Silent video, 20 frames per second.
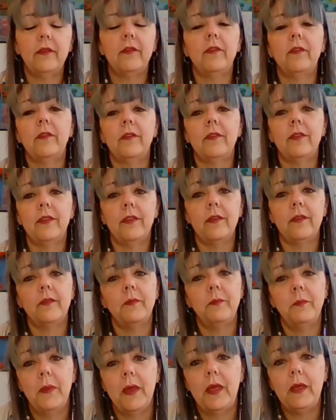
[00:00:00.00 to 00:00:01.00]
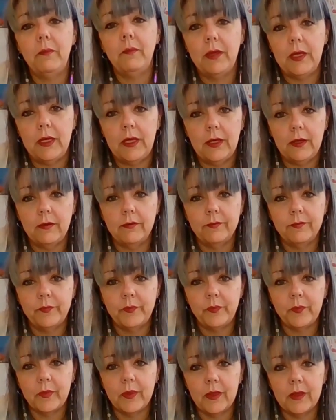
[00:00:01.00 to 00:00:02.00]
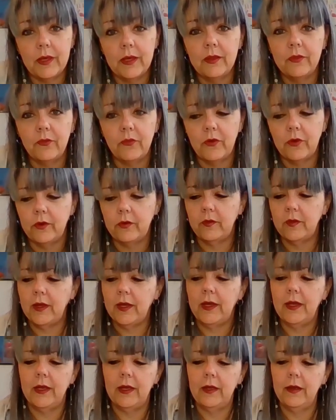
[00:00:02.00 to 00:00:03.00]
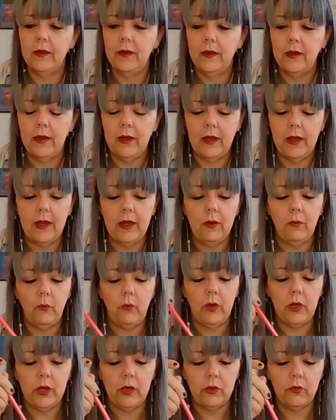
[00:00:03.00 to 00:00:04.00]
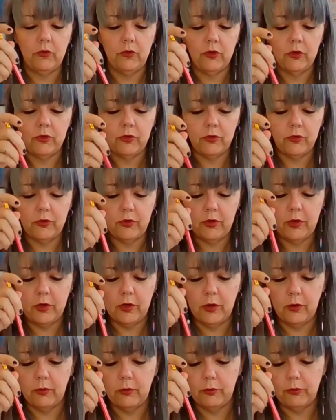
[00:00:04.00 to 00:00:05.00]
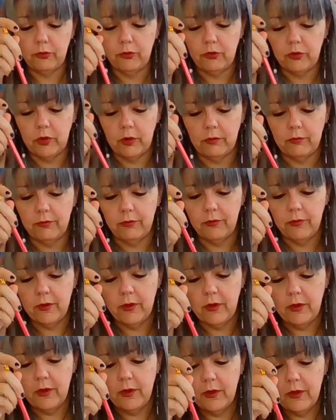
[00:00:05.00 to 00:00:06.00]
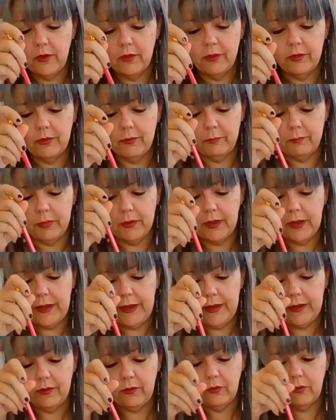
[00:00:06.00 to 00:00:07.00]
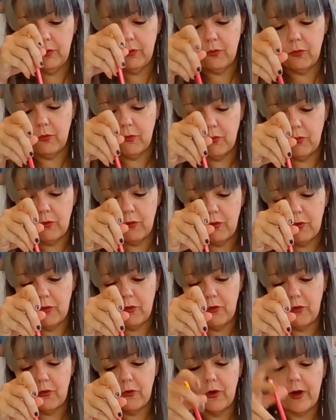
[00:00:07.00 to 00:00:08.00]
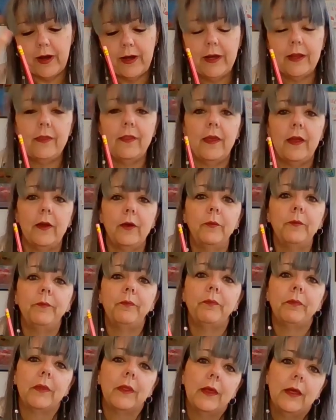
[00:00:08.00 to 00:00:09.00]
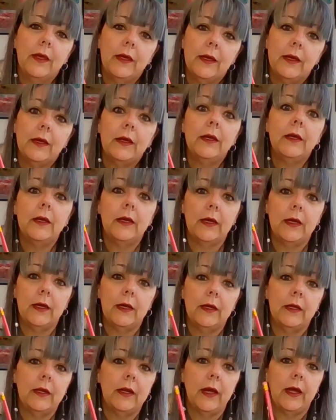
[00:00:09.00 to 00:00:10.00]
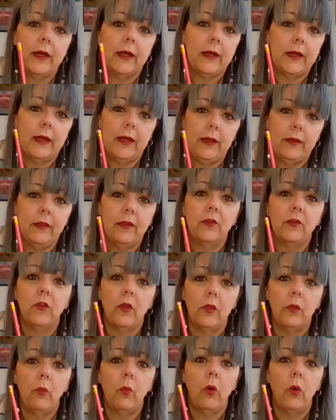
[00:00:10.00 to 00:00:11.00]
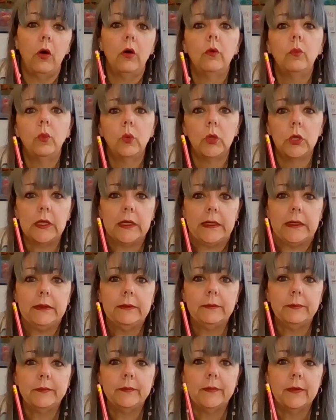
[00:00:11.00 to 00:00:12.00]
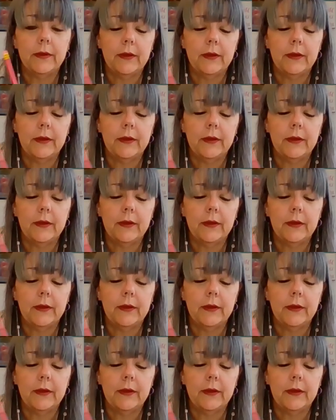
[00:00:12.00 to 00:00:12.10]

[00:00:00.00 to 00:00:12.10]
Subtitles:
this may be as far as I get, and we can just, you know, shove the plant right in there and I can hang this on the wall. We're done.